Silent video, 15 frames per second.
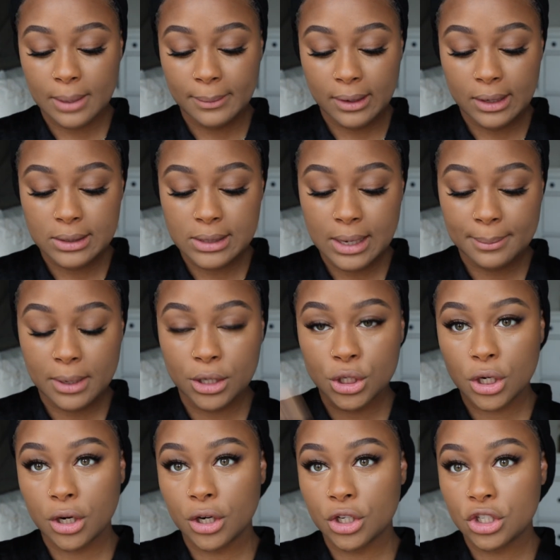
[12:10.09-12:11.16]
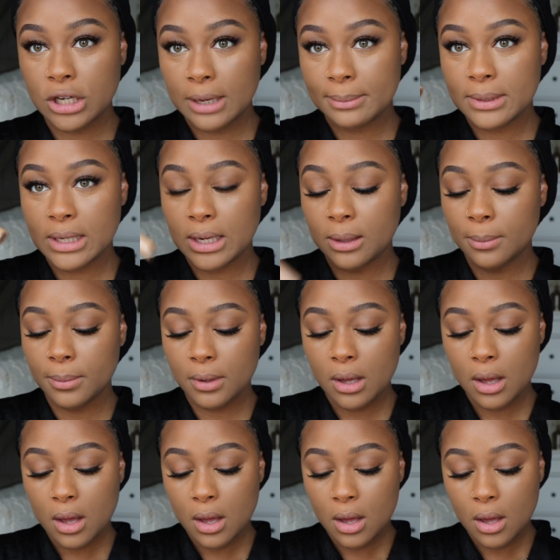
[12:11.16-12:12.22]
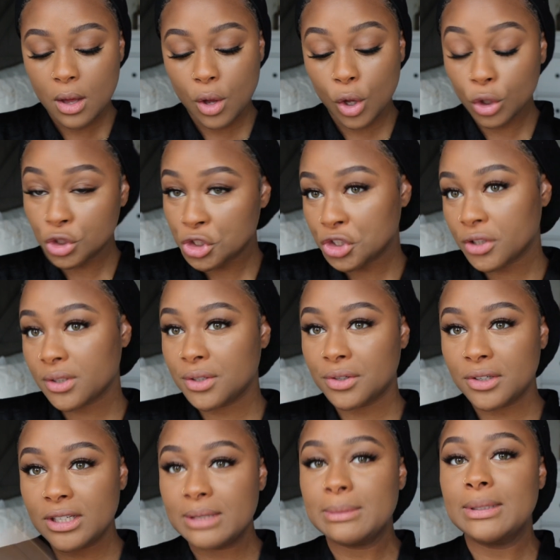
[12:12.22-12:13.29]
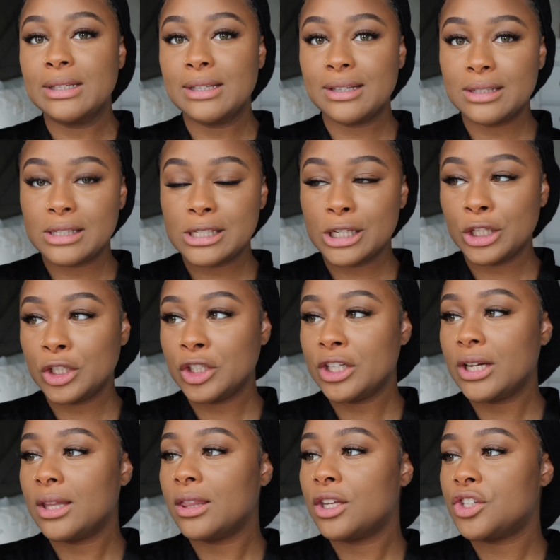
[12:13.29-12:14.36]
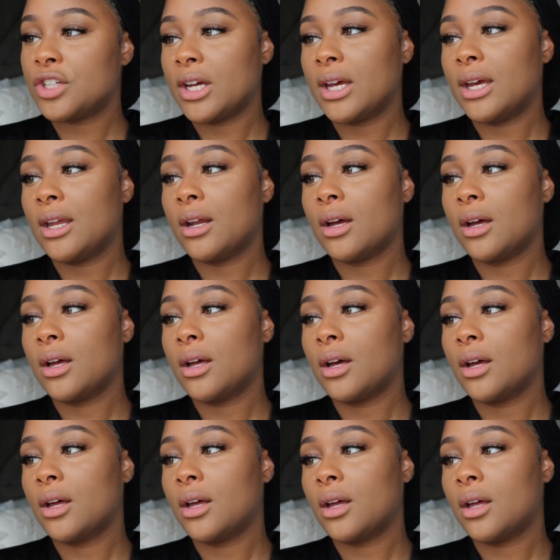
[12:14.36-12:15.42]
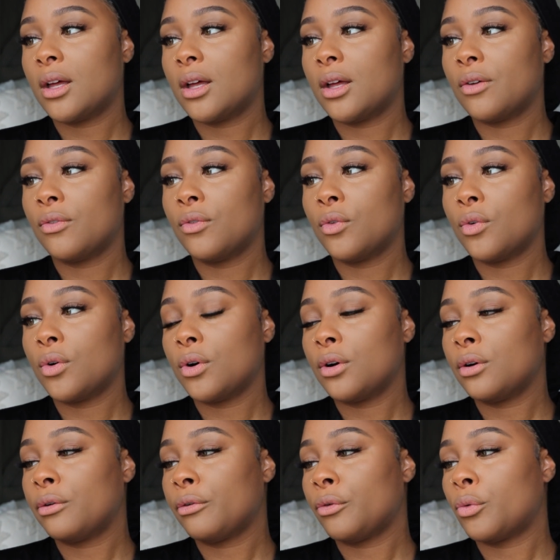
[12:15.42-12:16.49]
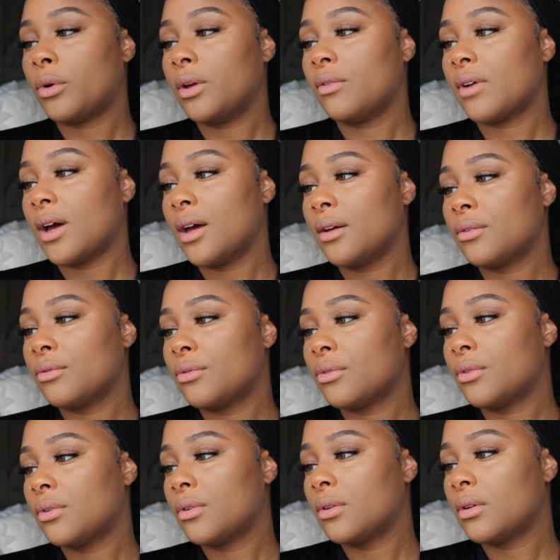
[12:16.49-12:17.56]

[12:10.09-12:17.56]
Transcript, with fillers: I'm going to take my Tarte Shape Tape Ultra Creamy Concealer in the shade uh, 425.